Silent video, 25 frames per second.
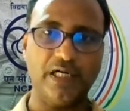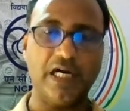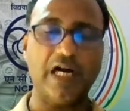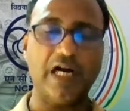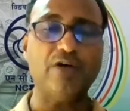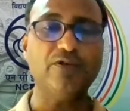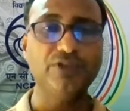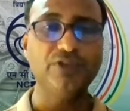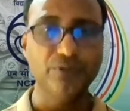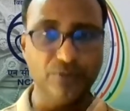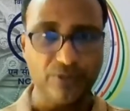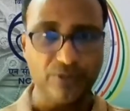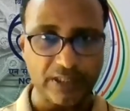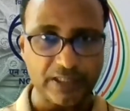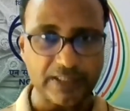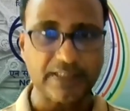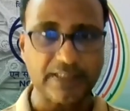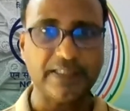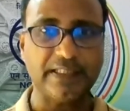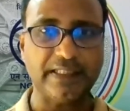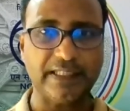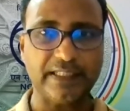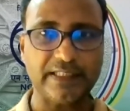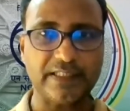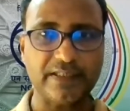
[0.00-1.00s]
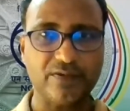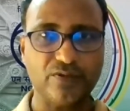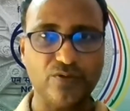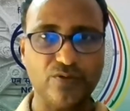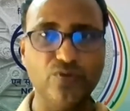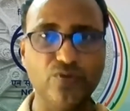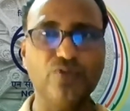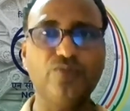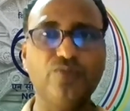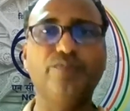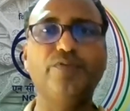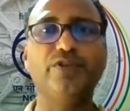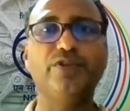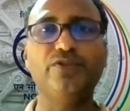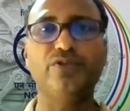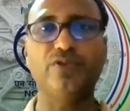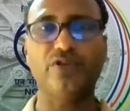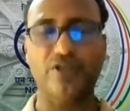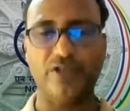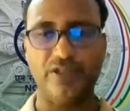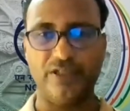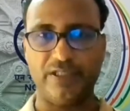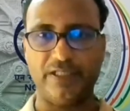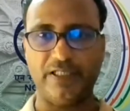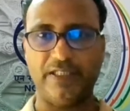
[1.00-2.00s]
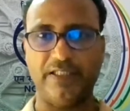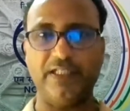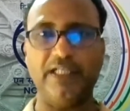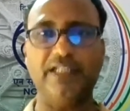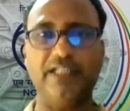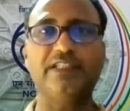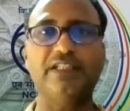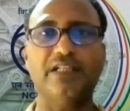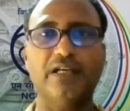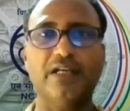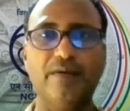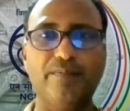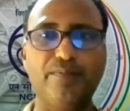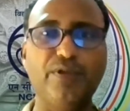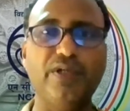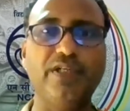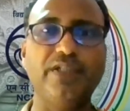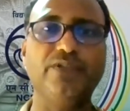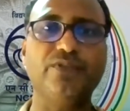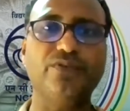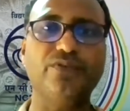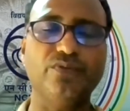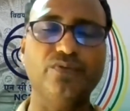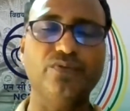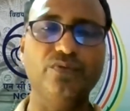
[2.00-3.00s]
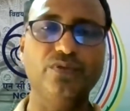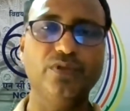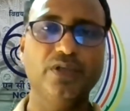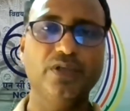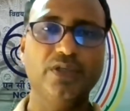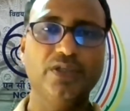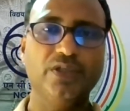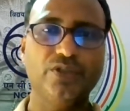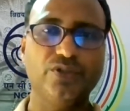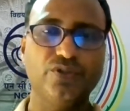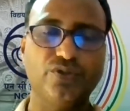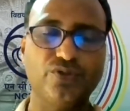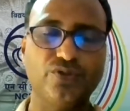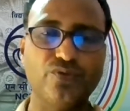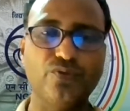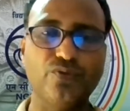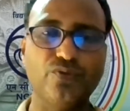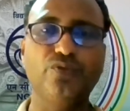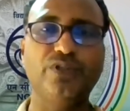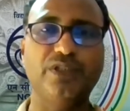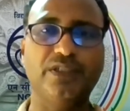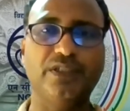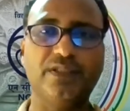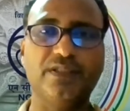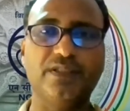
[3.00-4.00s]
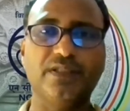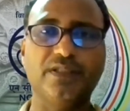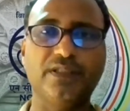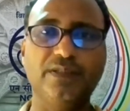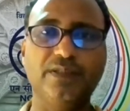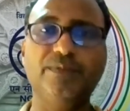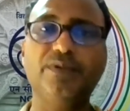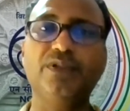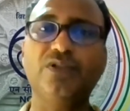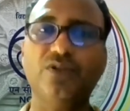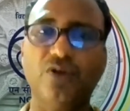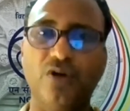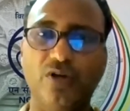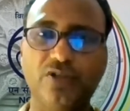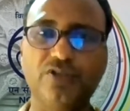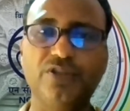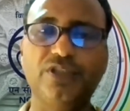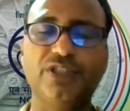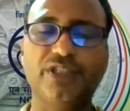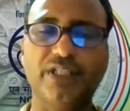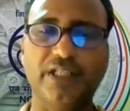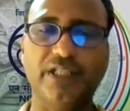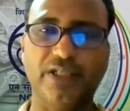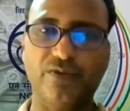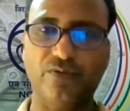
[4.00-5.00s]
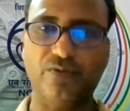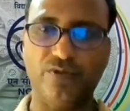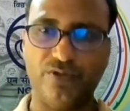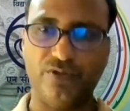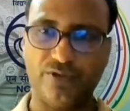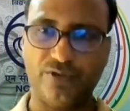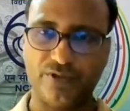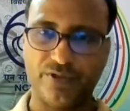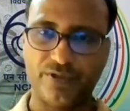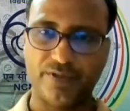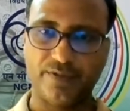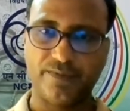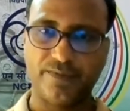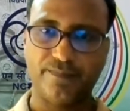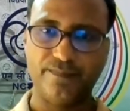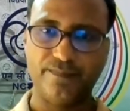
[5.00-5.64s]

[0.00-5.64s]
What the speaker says: how you can create a good video content that is appealing to students, even all the stakeholders.